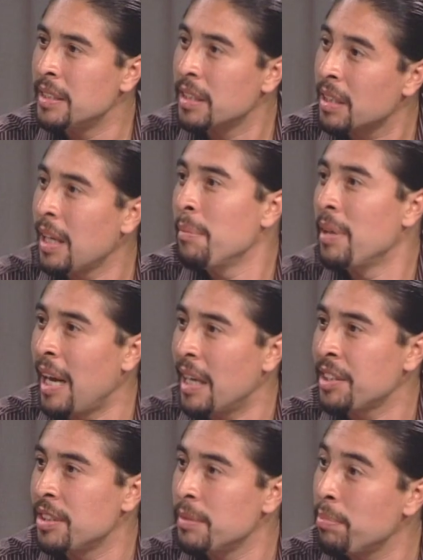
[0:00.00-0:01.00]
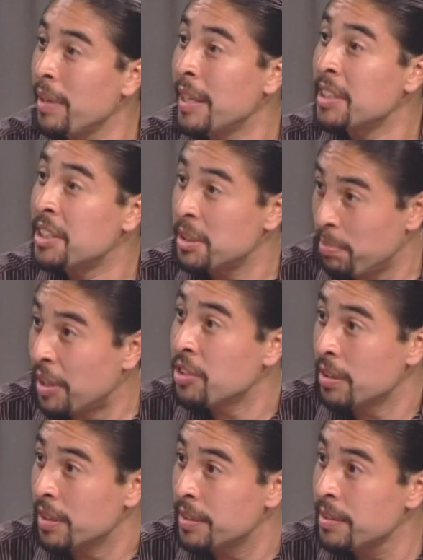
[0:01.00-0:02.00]
is a climate action plan
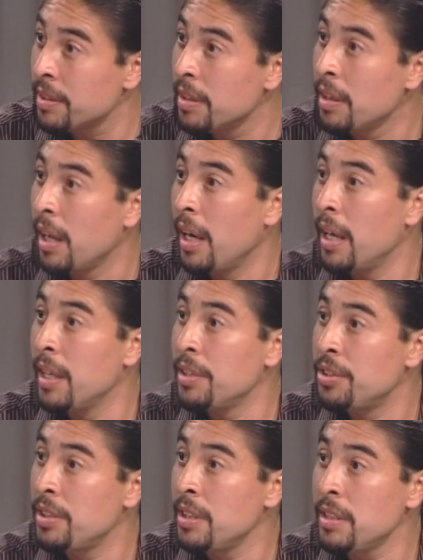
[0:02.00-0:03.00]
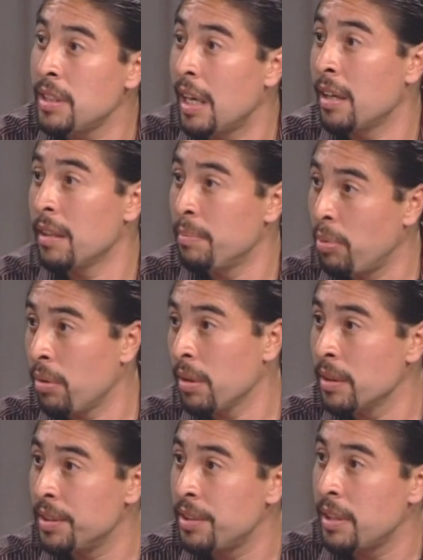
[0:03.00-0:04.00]
specialist. And she's out of the
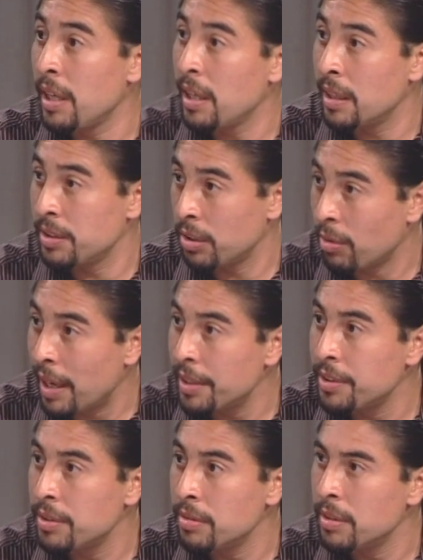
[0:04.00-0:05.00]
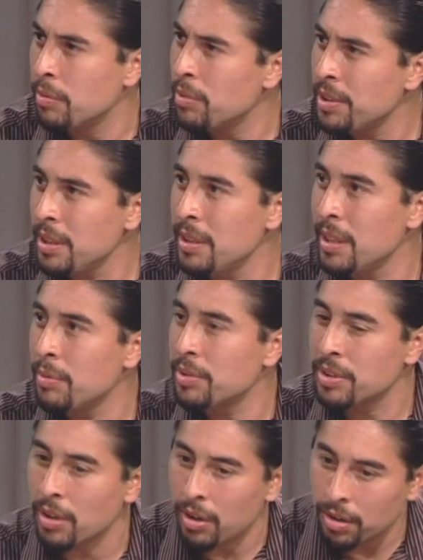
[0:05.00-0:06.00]
Portland State as a grad student, and what she did
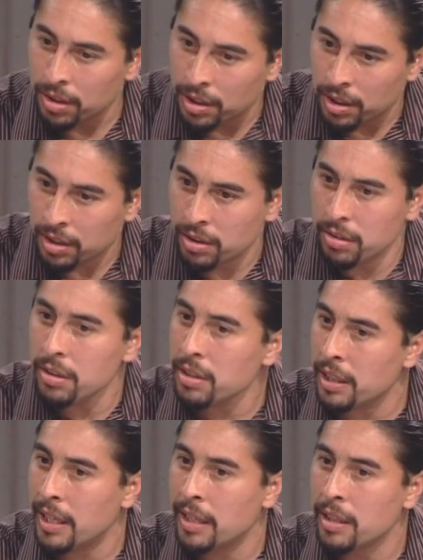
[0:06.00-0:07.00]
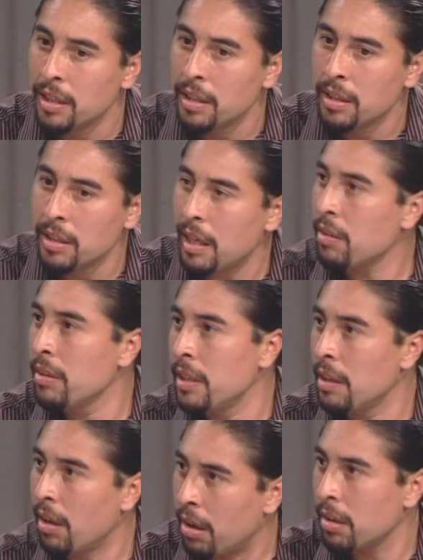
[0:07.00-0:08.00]
was look at not
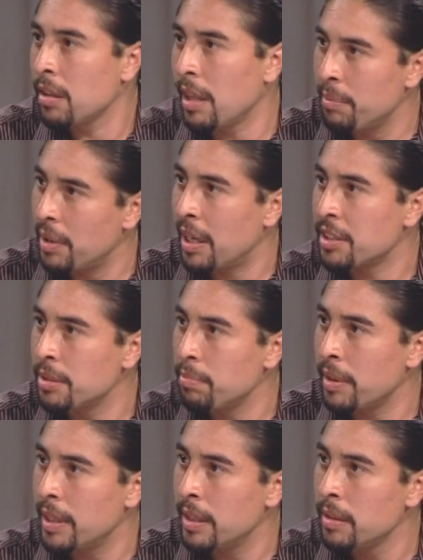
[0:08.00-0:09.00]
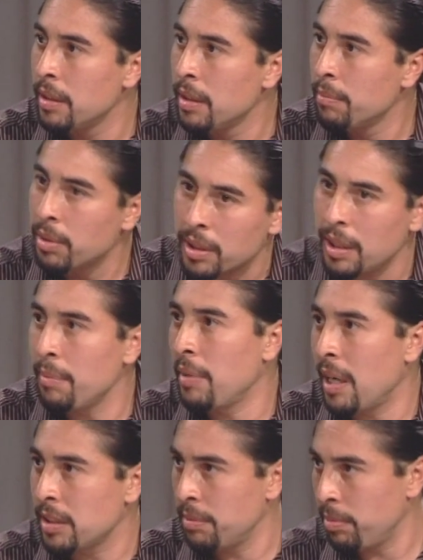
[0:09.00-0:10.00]
only our climate action plan, but climate
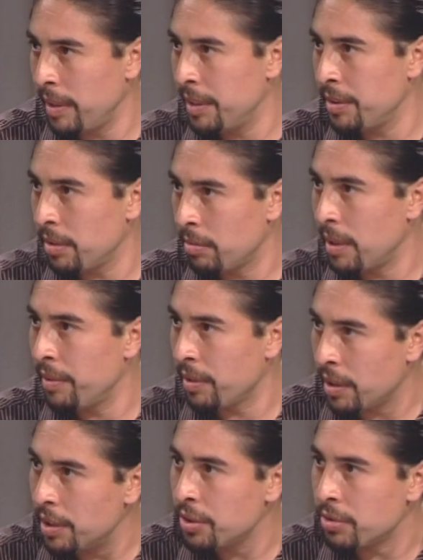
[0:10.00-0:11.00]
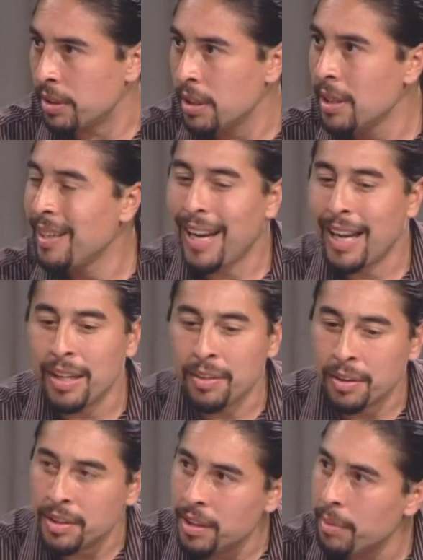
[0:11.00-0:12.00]
action plans around the country.
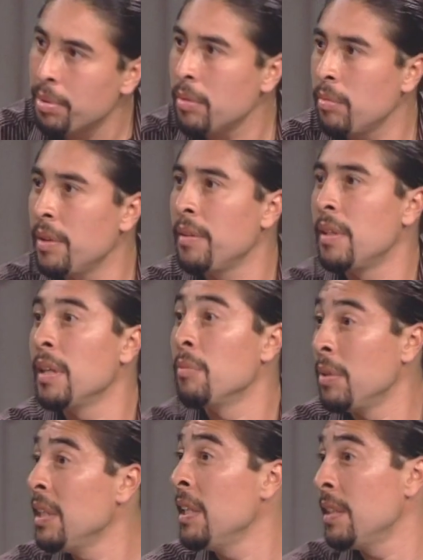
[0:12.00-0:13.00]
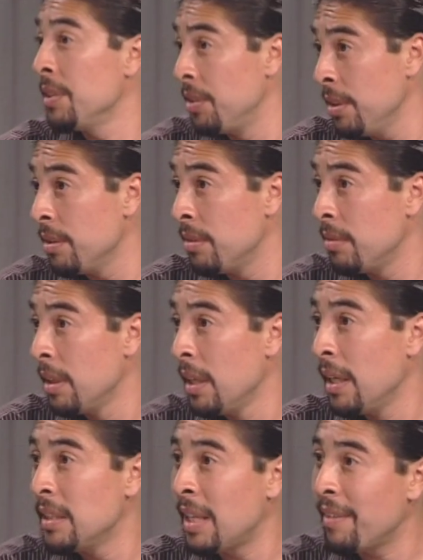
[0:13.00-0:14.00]
And the number one thing we need to do
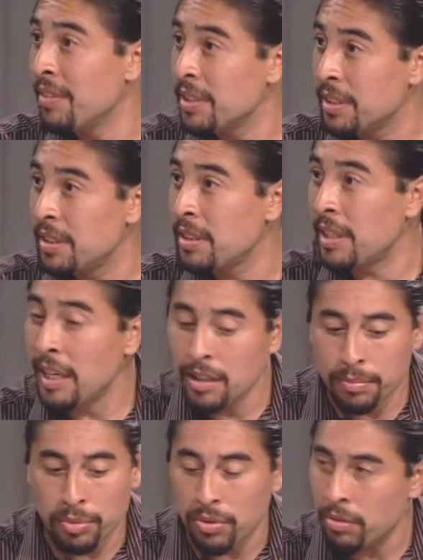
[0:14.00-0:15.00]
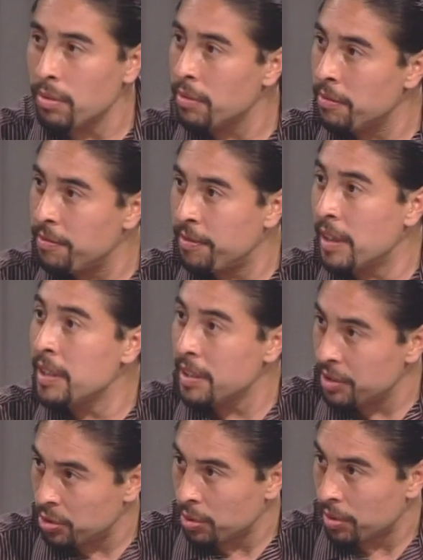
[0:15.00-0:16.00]
is have a sustainable
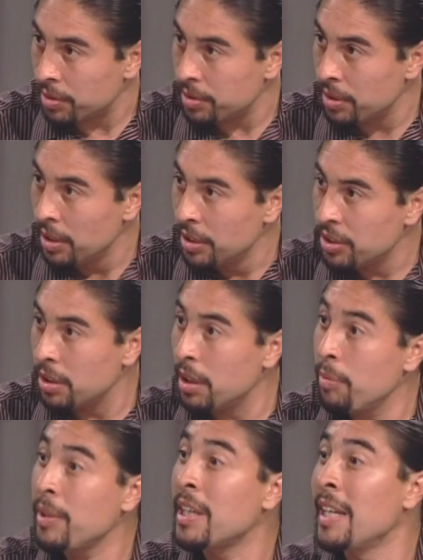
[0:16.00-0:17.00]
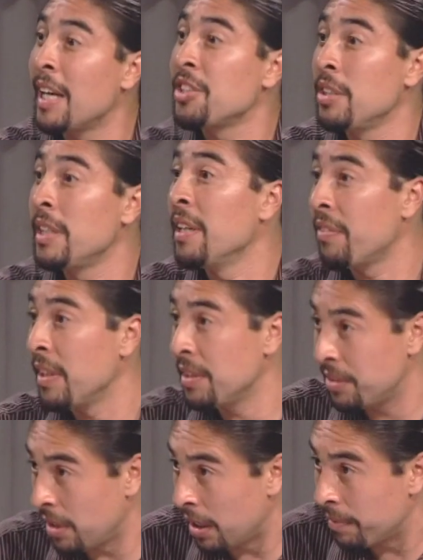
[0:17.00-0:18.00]
funding source so that we can actually get
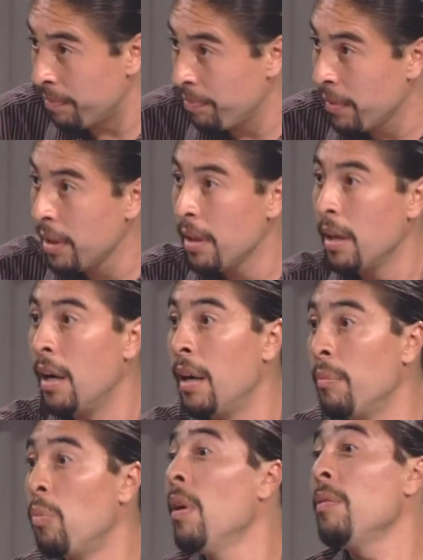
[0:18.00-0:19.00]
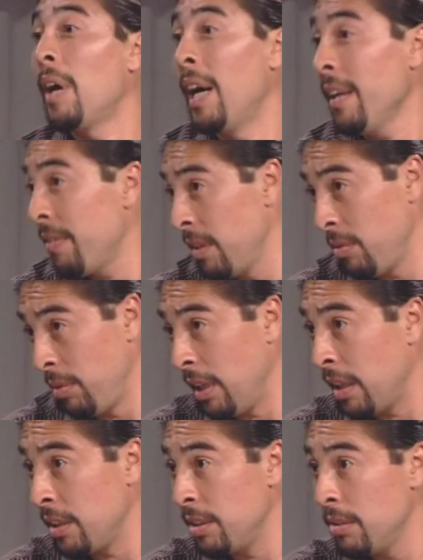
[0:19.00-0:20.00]
things done. What I think
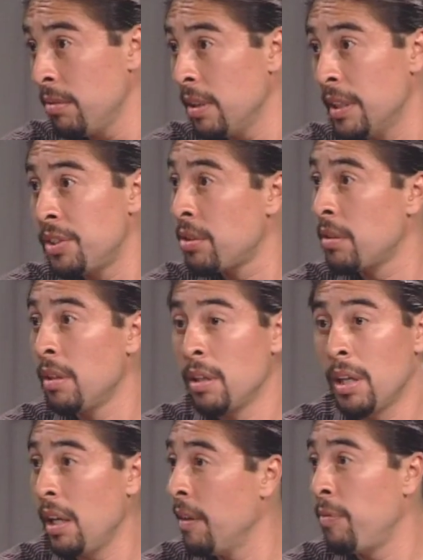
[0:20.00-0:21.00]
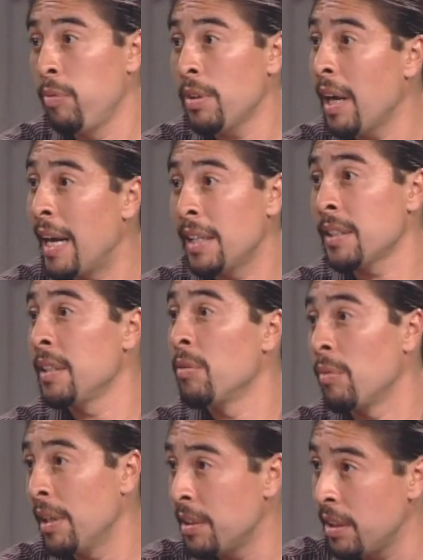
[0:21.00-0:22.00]
we ought to do is, if we're
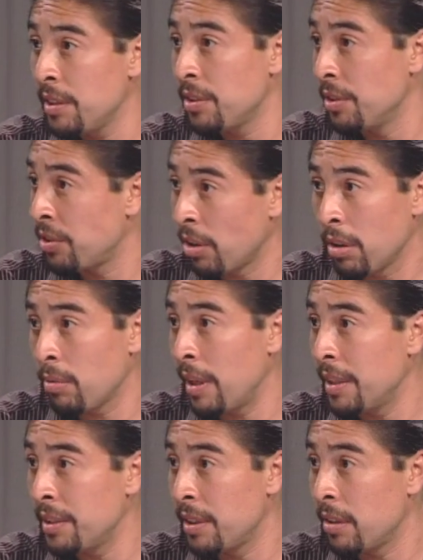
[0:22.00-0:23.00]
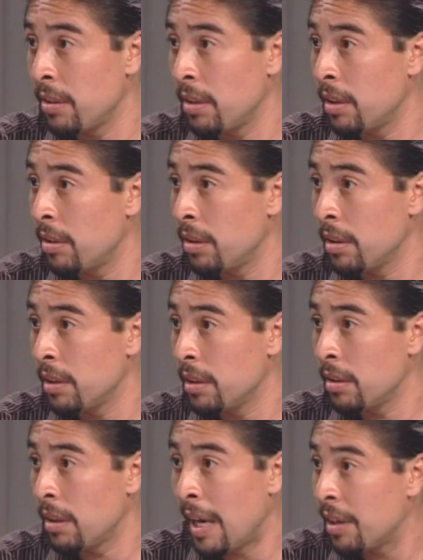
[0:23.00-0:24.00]
asking residents to solarize
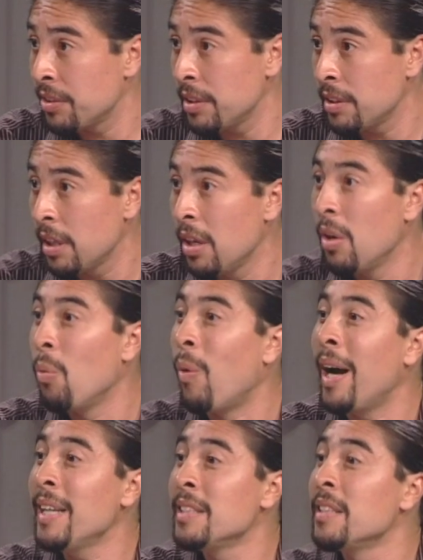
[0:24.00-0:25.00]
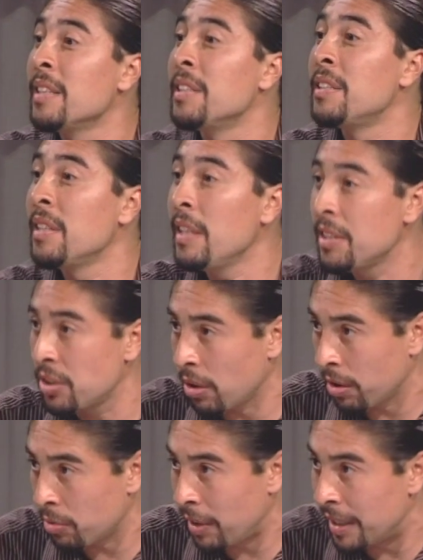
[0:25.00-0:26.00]
their houses, why isn't the city
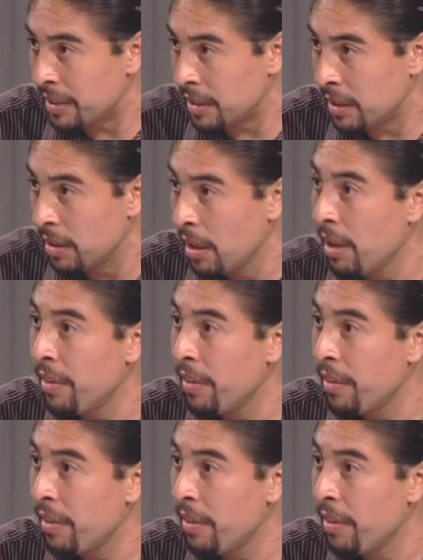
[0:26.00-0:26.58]
solarizing